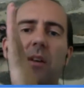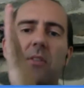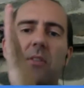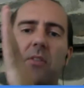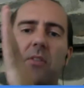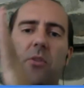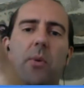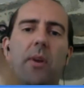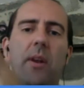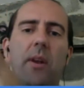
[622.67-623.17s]

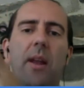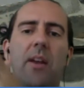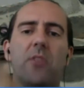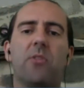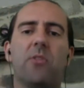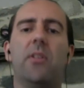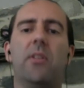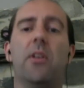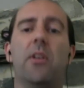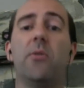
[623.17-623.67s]
to when it
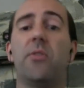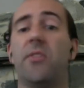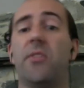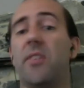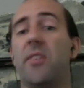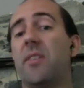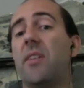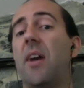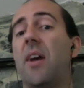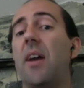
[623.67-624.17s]
actually loads
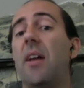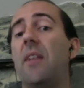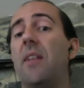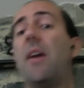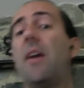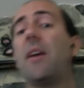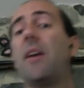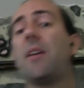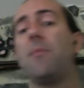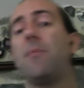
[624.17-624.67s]
the site. And
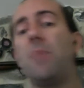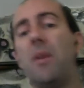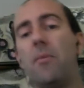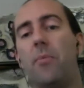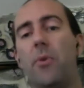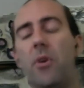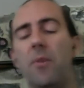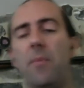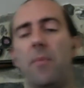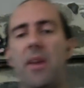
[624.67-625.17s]
that can be
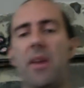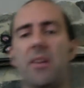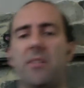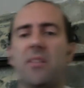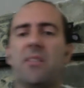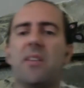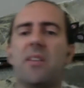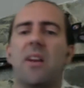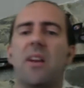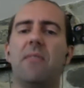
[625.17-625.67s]
important because
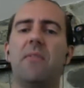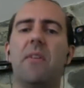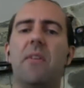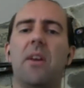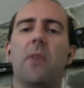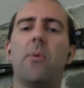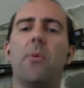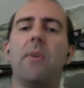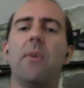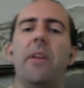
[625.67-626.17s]
it's kind of the
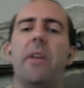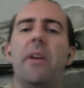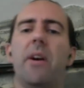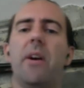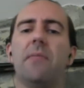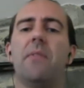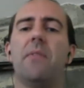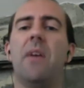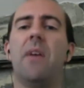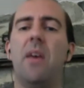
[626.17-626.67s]
equivalent
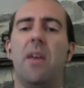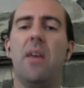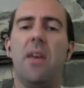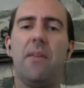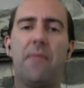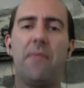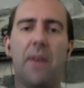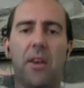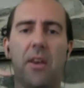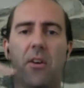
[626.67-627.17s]
of
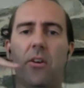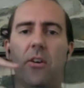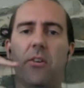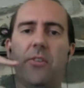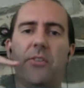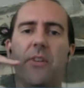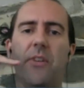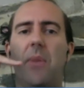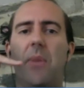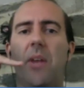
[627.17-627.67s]
if I
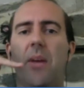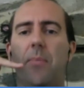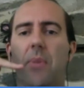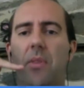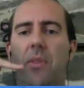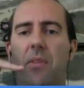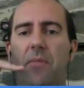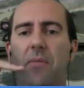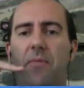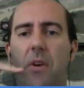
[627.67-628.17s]
called somebody up
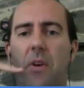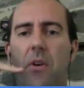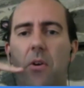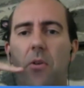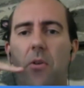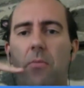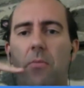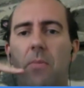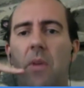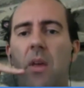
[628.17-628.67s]
on the
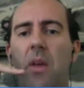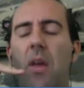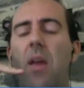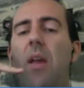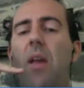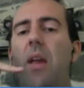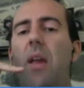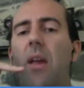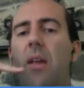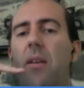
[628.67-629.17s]
phone
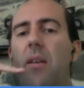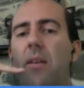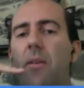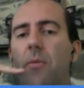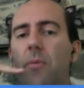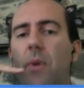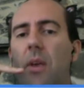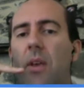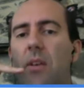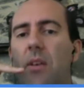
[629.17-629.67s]
and it
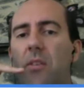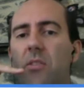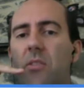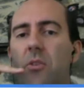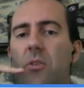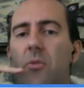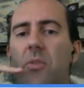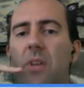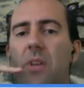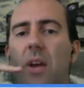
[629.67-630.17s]
rings
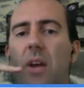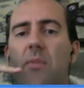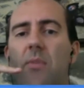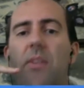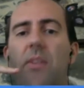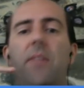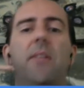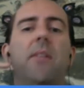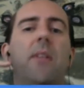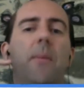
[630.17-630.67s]
2 times
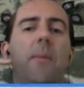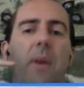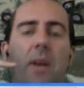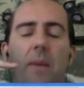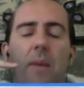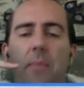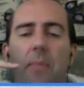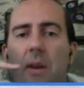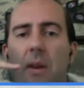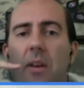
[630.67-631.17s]
and then they pick
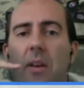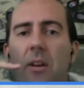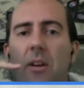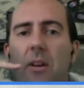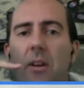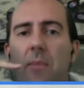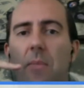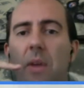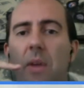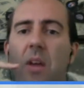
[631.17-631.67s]
up and I hear
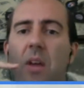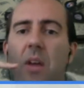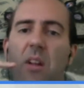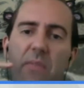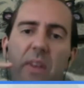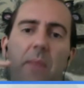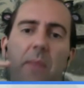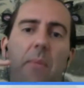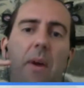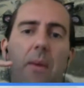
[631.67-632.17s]
them,
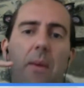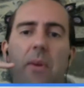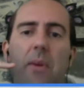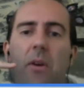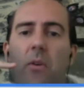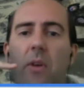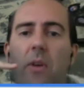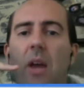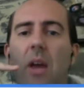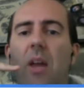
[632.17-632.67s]
that might be
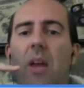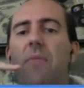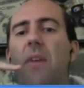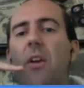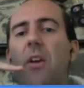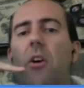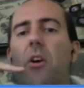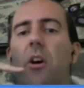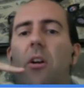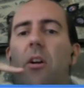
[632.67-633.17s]
okay. If
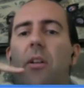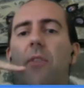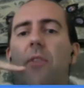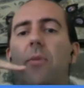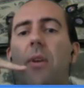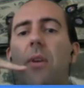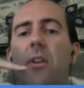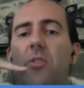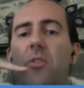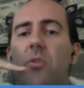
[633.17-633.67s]
I call and it
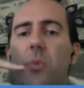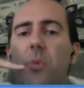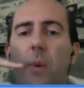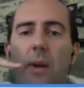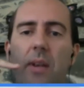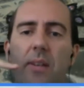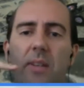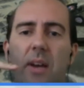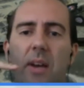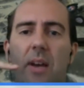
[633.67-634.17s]
rings
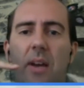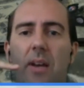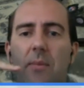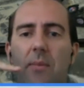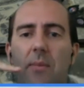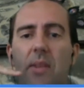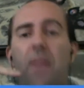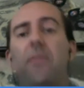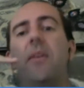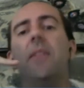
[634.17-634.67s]
20
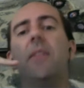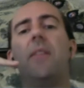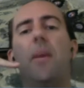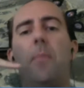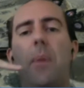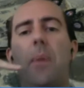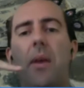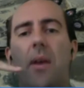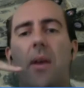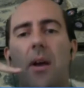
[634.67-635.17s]
times and then they
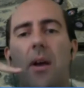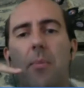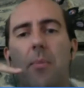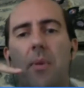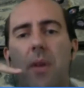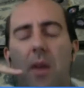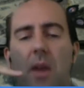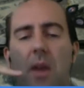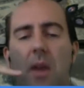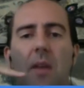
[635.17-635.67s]
pick up,
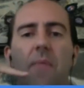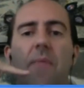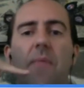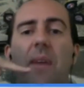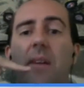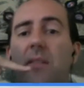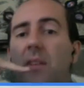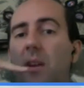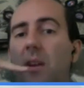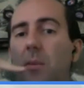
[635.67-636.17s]

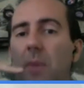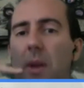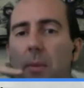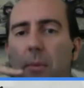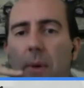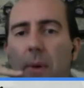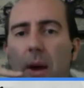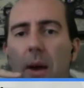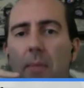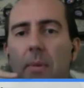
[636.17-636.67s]
that's going to be a
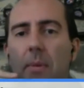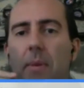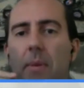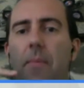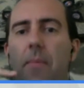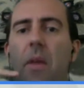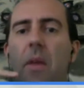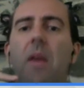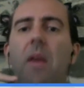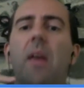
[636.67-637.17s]
problem.
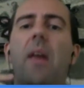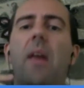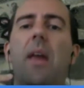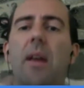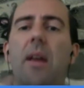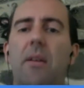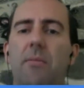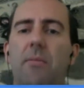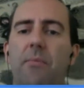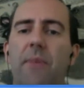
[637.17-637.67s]

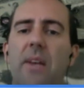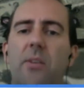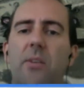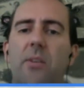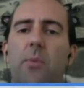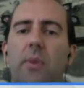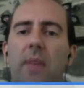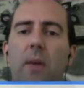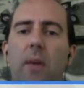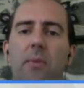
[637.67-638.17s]
And that's
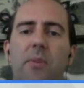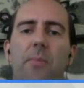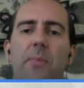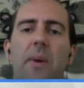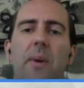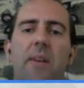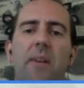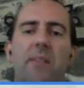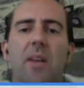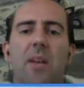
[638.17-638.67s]
what that
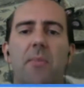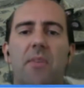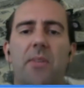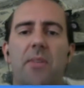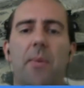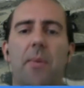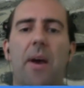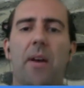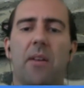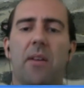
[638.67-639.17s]
response time is
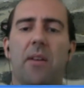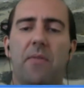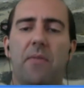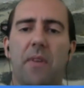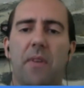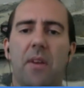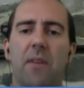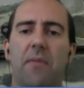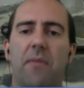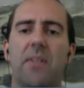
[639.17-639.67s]
about. If
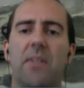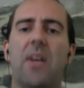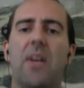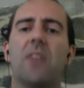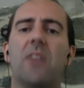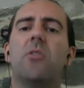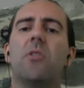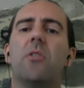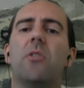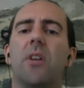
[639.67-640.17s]
it
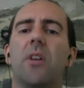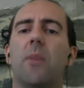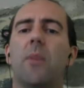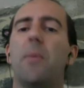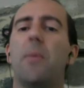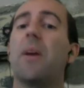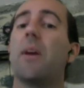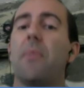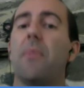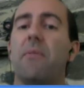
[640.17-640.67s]
takes too long to
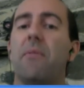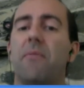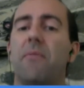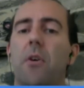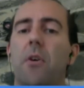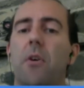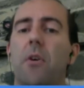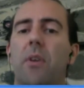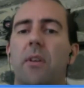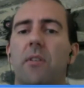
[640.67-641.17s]
pick up the
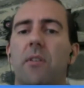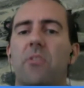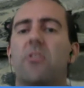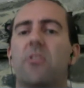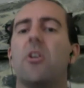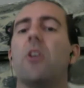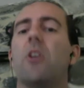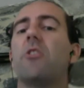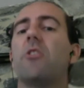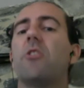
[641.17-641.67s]
phone and
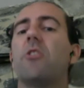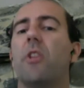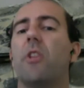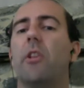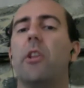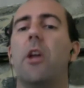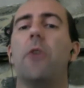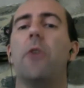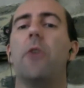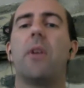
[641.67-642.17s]
start
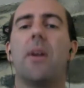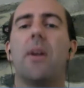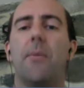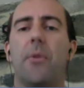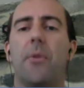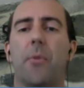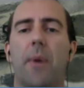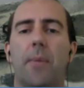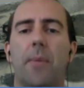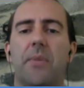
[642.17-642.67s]
loading up
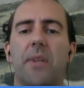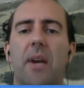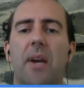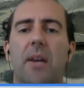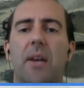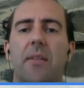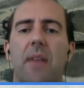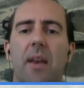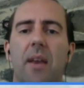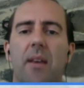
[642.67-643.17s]
the
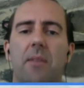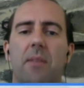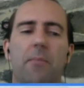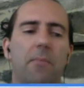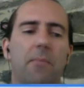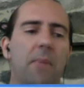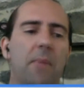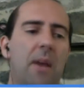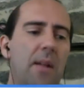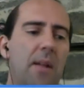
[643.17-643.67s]
website, that
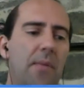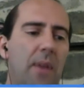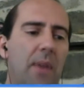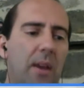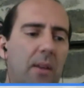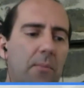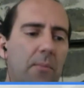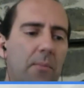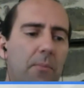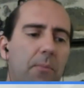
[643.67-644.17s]

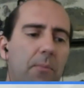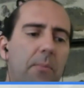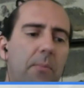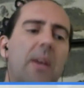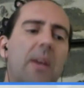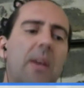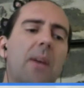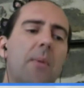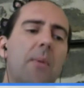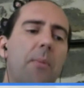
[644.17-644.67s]
can
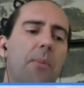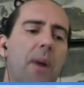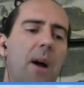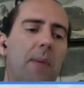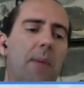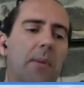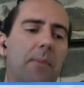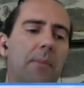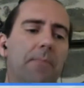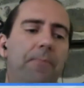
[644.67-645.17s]
become a
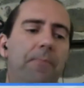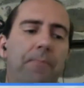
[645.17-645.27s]
problem.